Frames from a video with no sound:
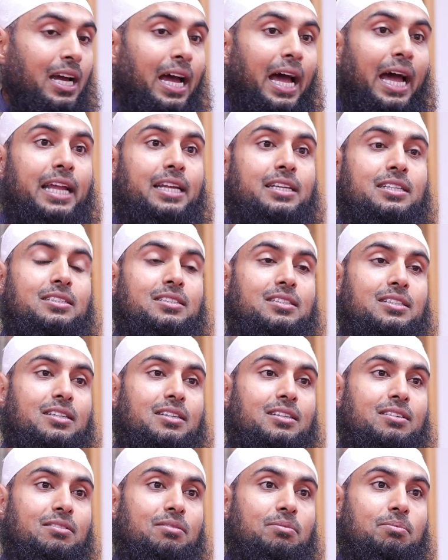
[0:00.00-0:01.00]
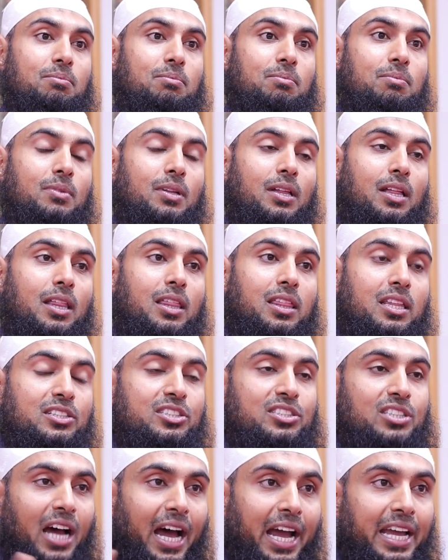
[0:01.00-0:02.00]
And
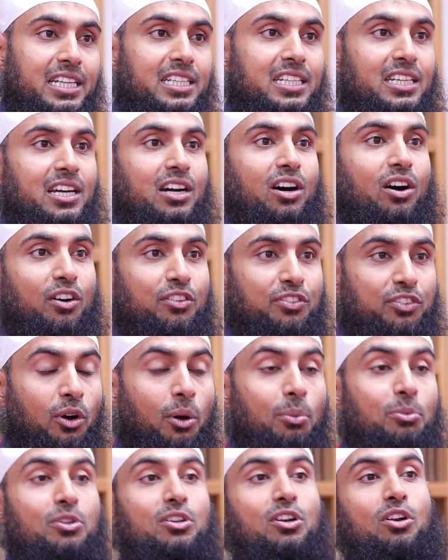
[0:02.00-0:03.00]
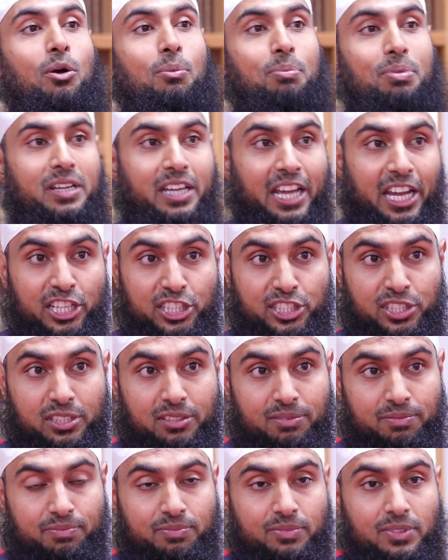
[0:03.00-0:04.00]
this idea of communal
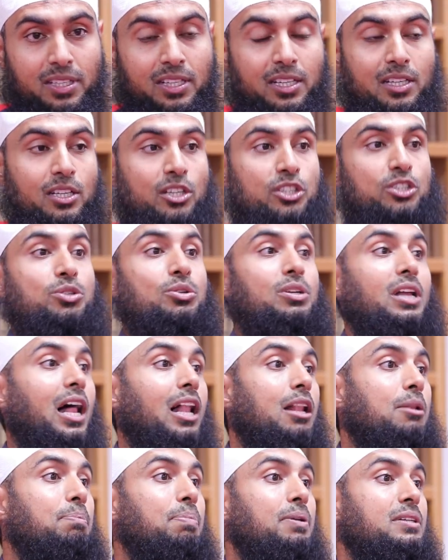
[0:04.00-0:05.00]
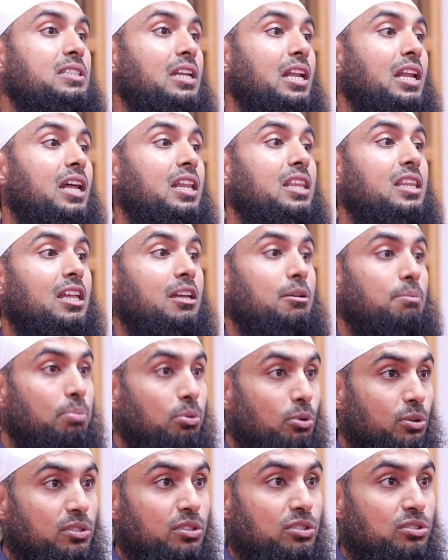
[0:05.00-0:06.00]
obligation should help us learn the
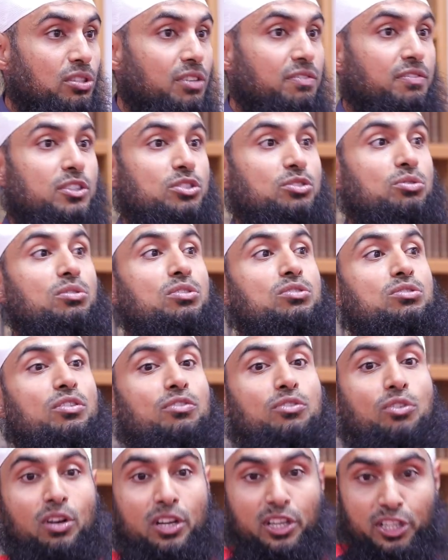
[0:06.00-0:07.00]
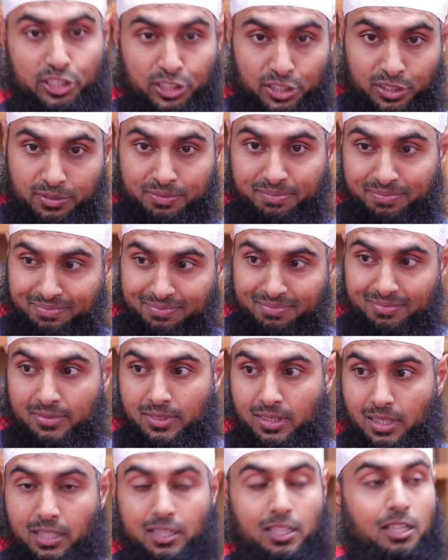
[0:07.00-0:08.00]
importance of the students of knowledge
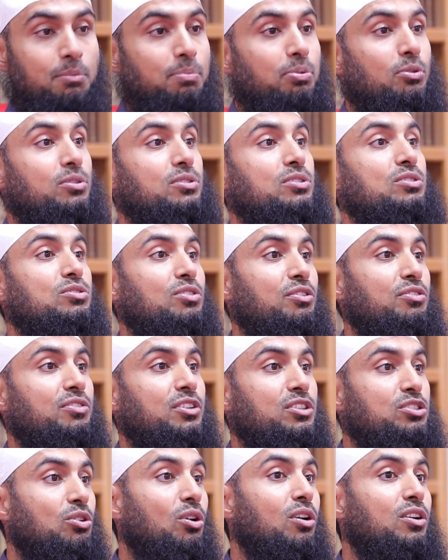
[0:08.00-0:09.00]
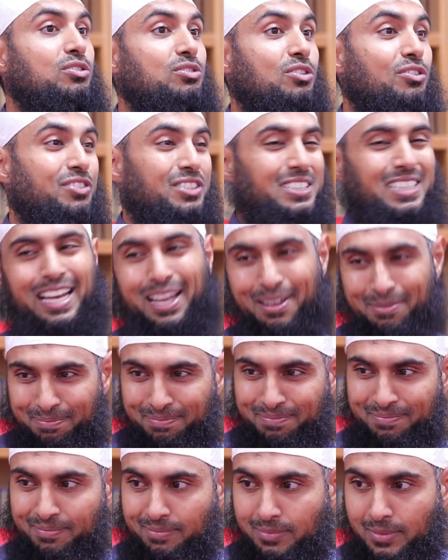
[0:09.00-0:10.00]
and the importance of the scholars of Islam.
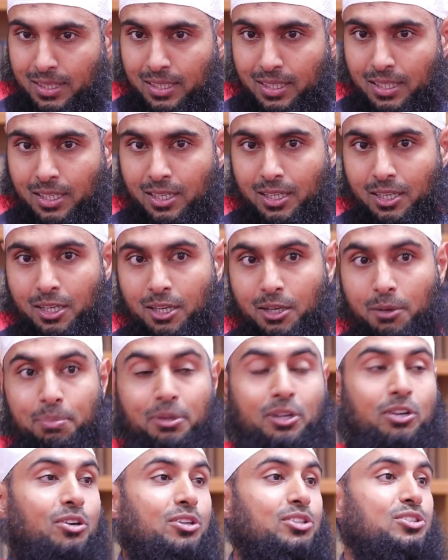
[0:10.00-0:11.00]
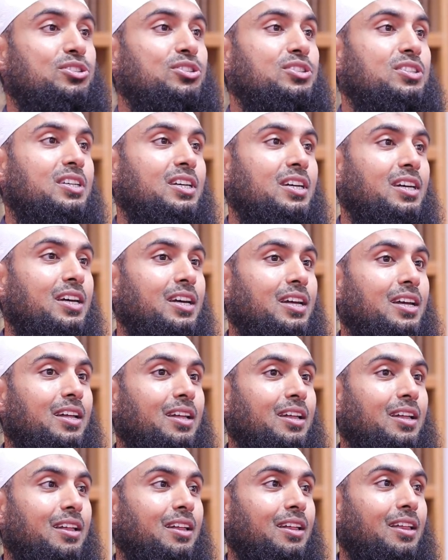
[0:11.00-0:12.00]
Because
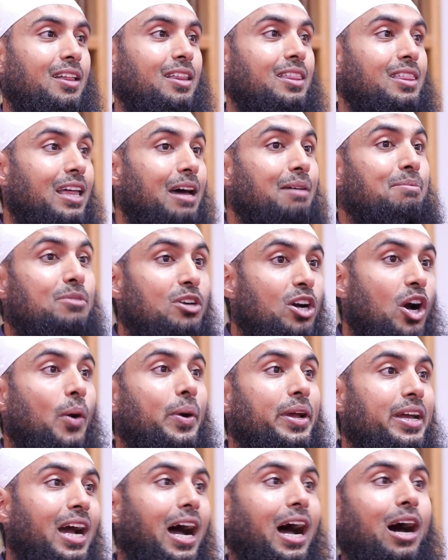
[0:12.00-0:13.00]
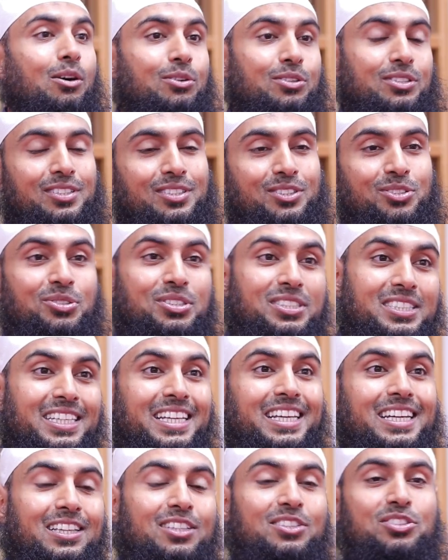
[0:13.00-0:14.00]
them going out to
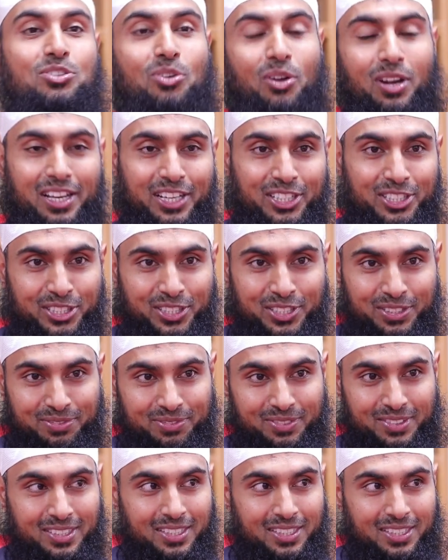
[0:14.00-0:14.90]
seek this knowledge